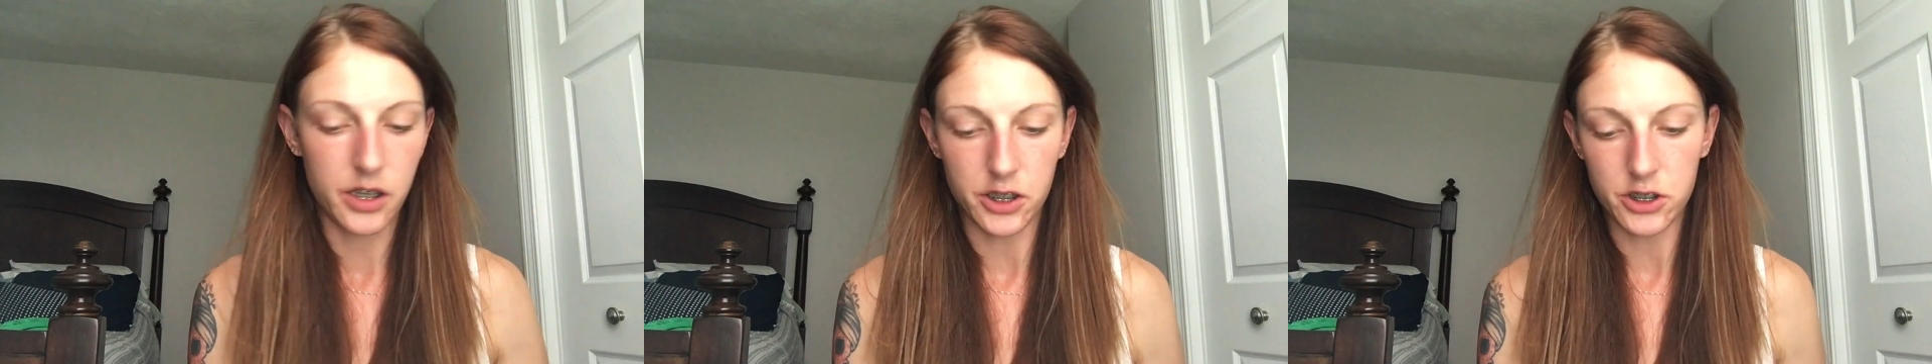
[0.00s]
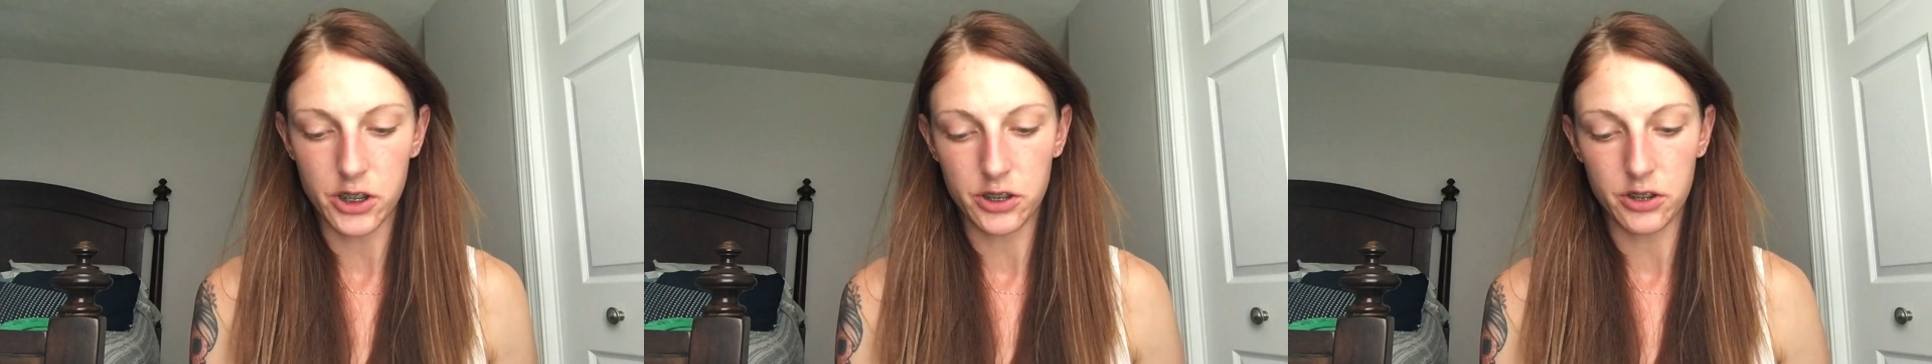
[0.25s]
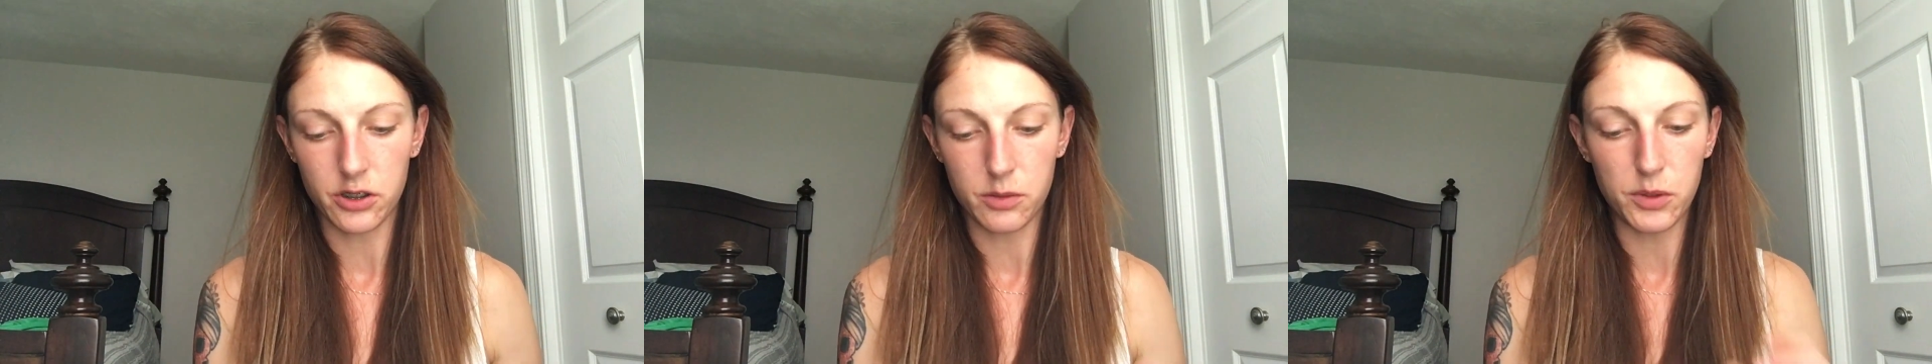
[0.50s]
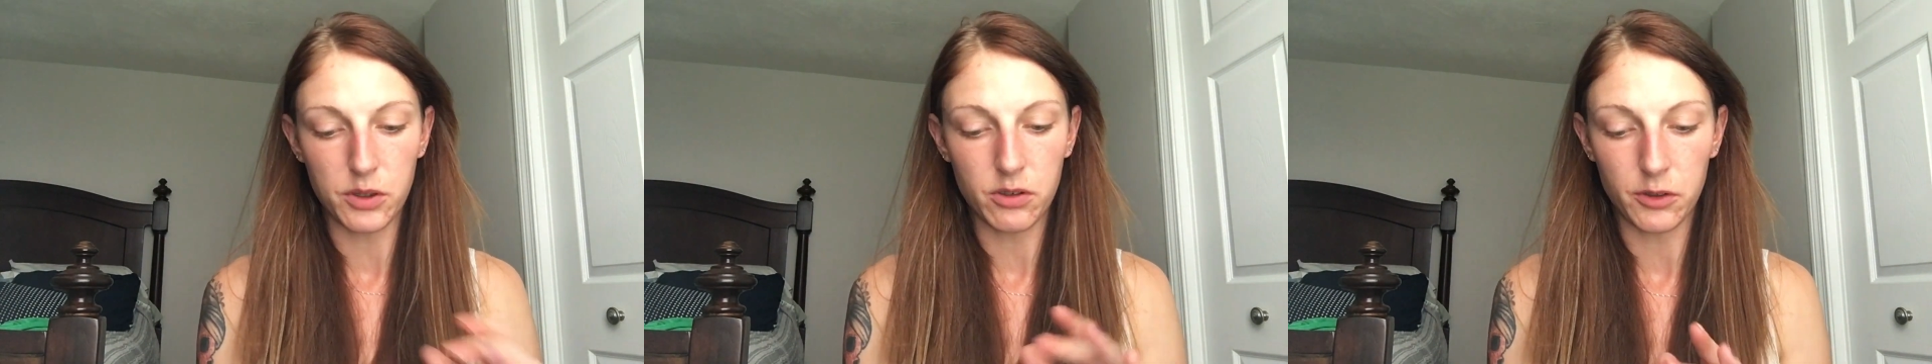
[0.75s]
it just looked
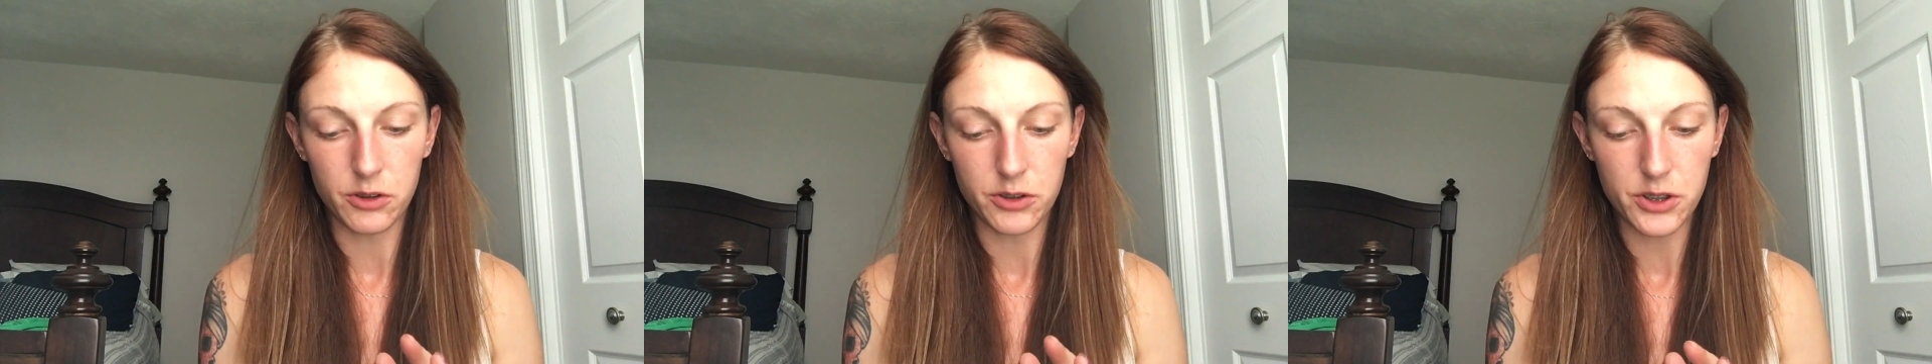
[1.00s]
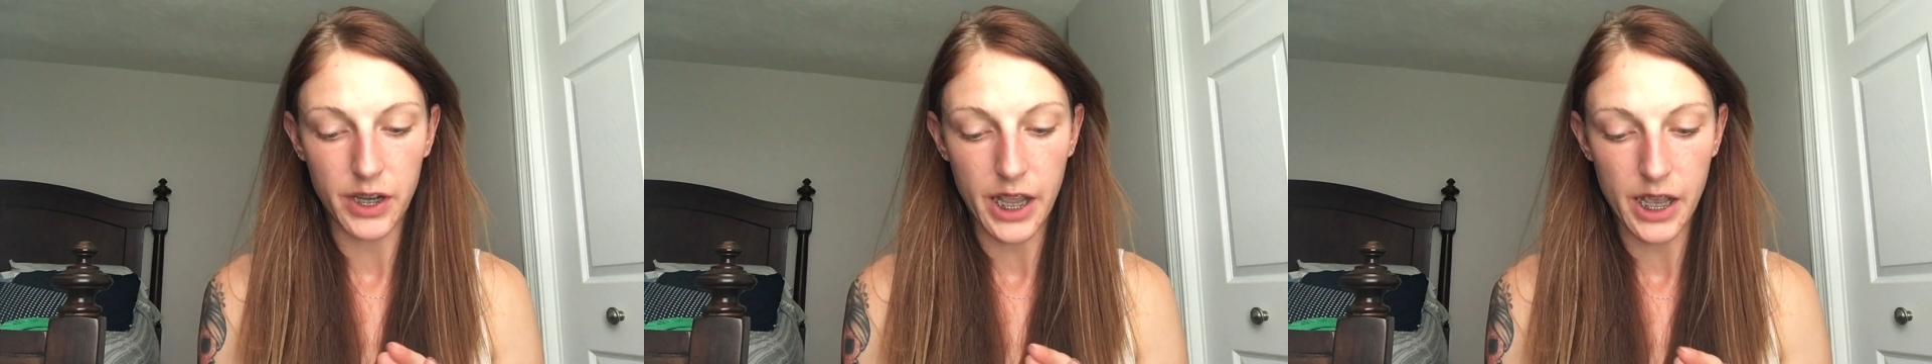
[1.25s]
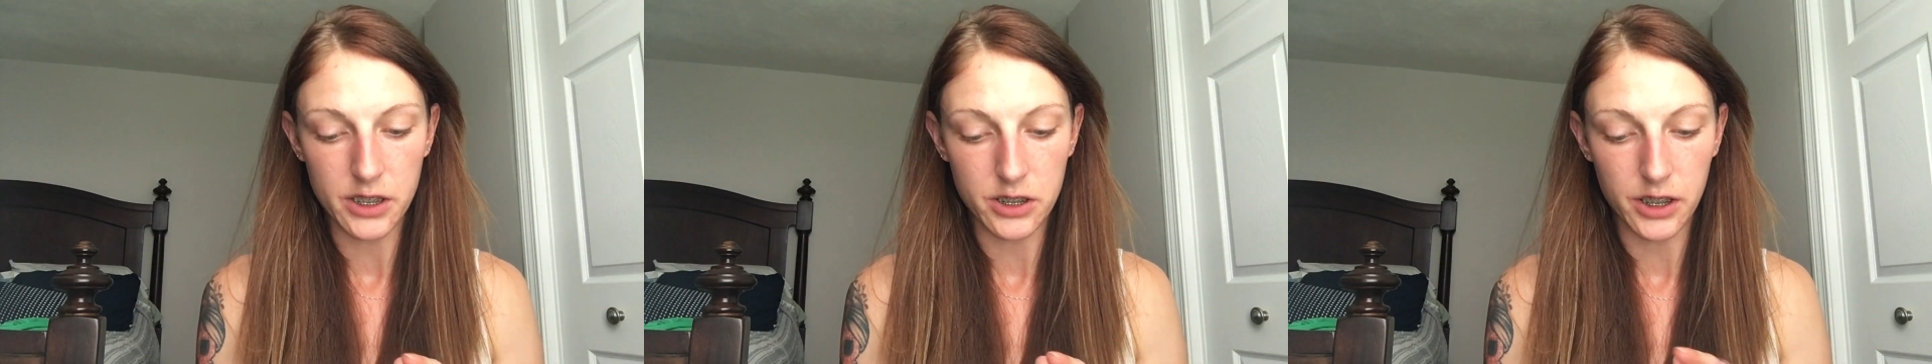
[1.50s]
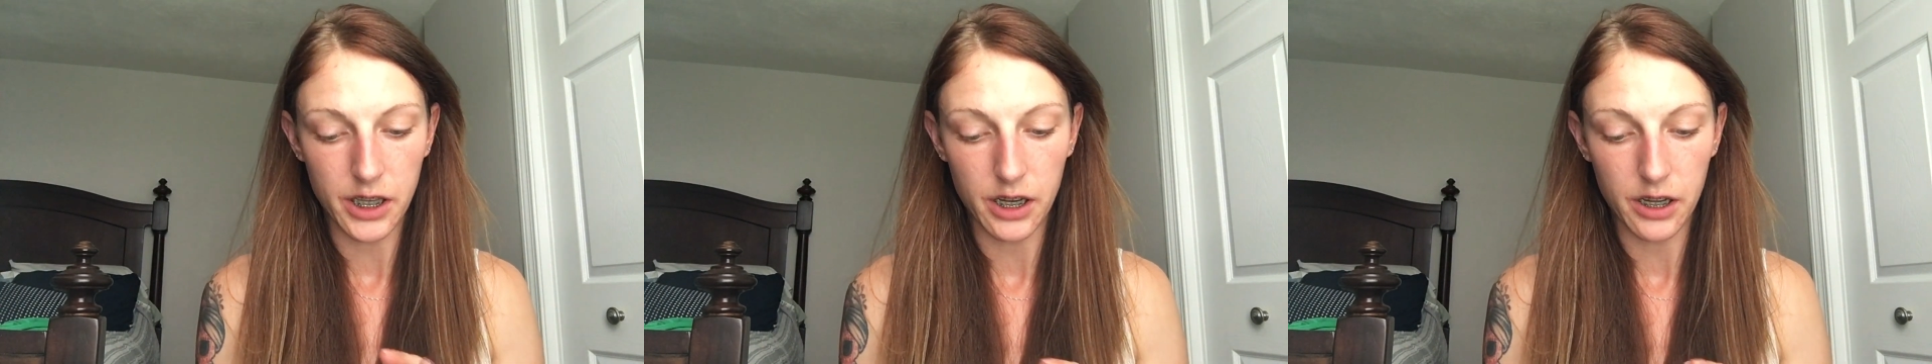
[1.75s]
beautiful, so I had
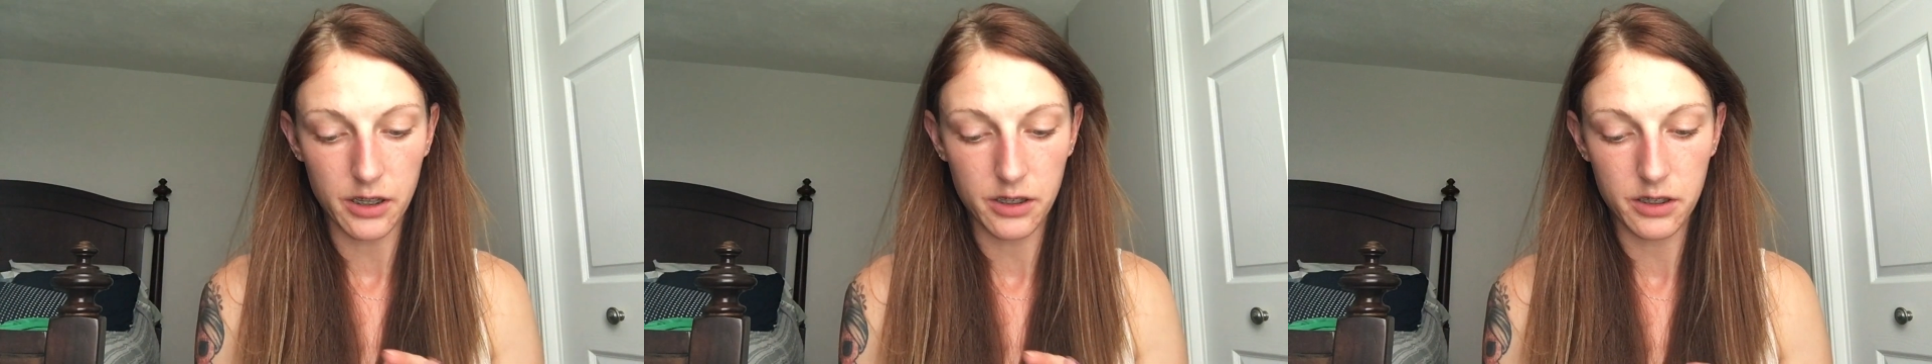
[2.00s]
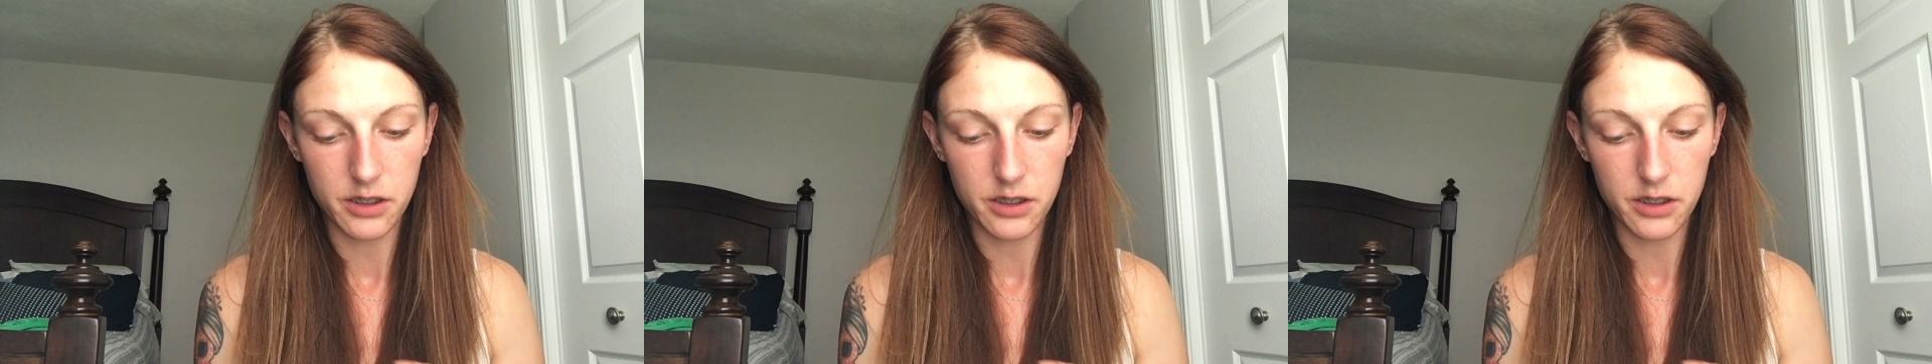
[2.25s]
to get it.